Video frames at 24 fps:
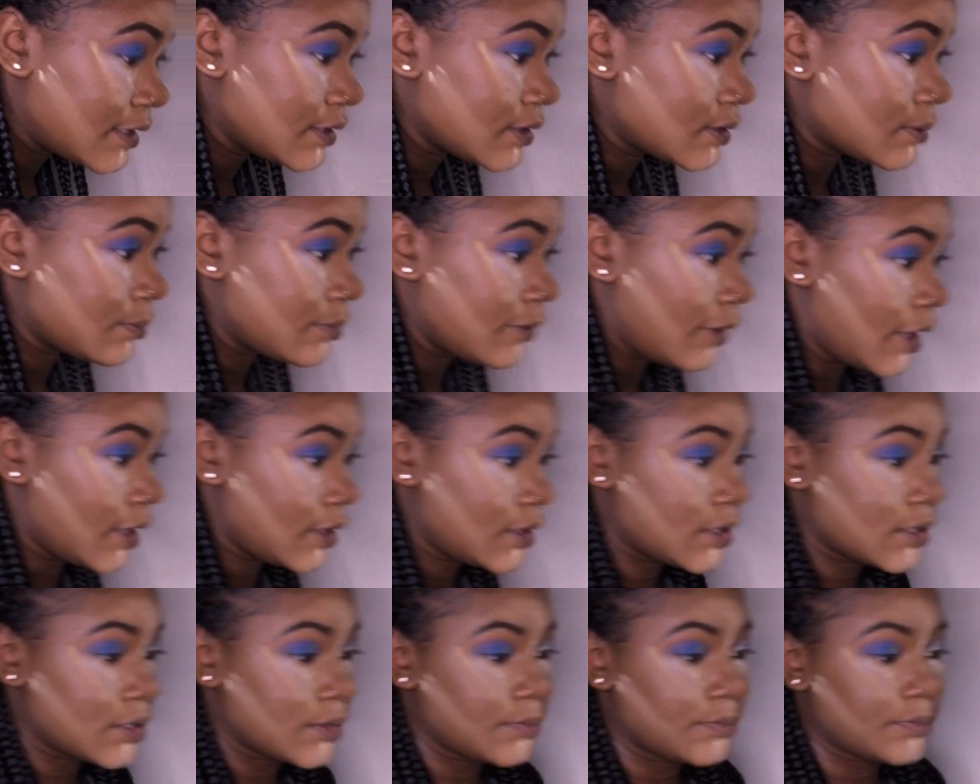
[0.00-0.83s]
this
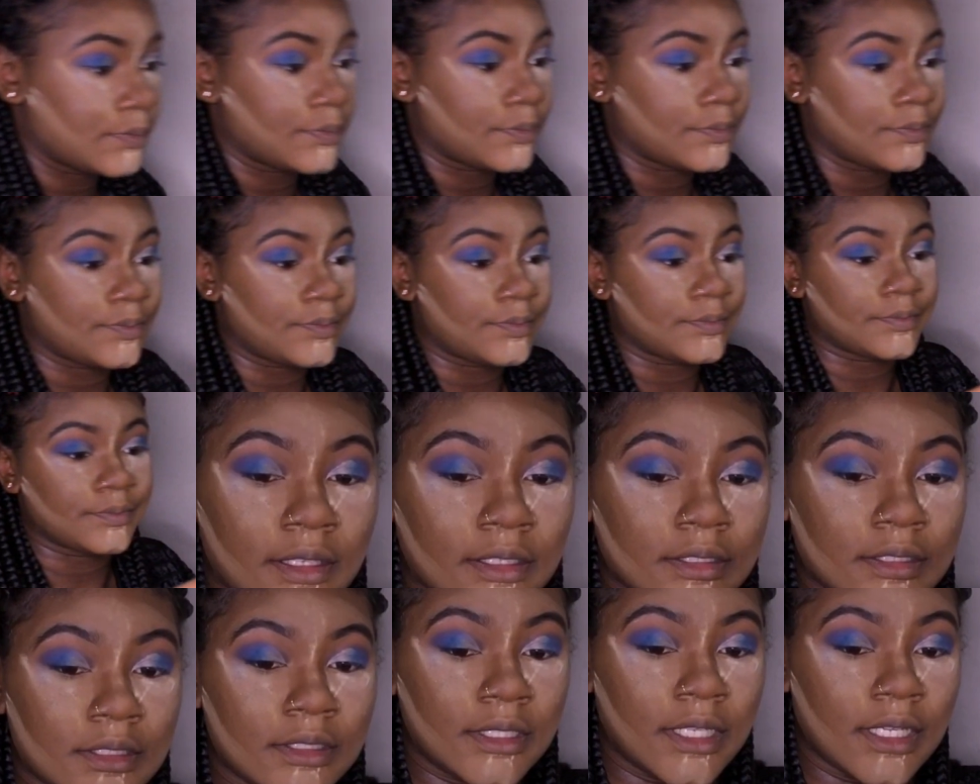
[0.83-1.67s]
brush,
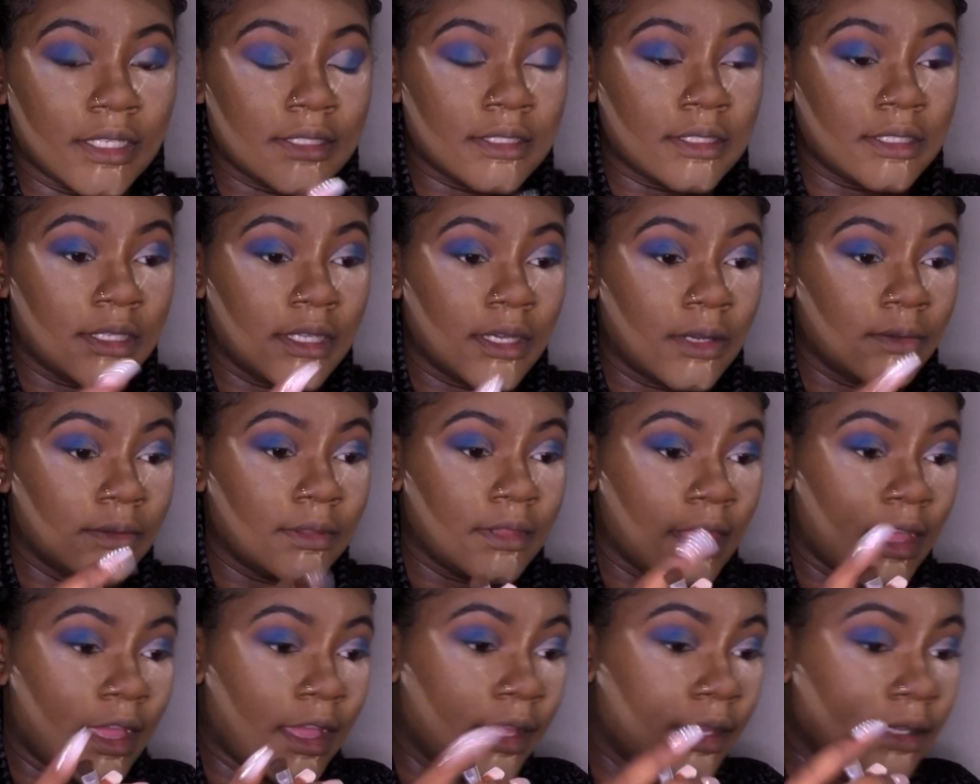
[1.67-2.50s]
this dusty old
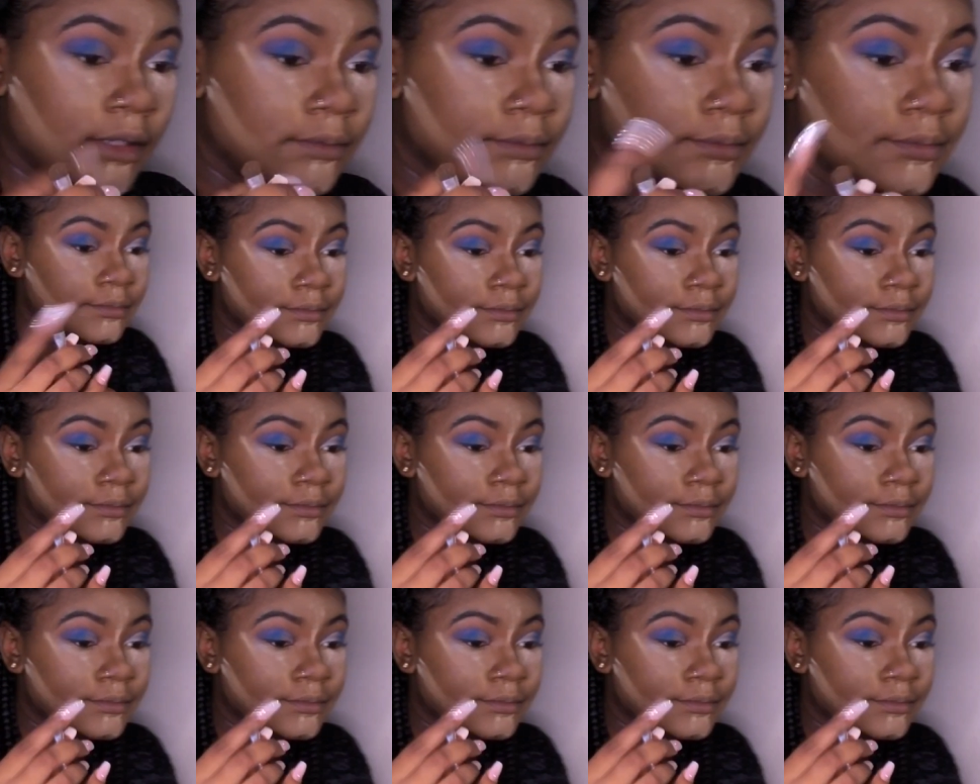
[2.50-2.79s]
thing.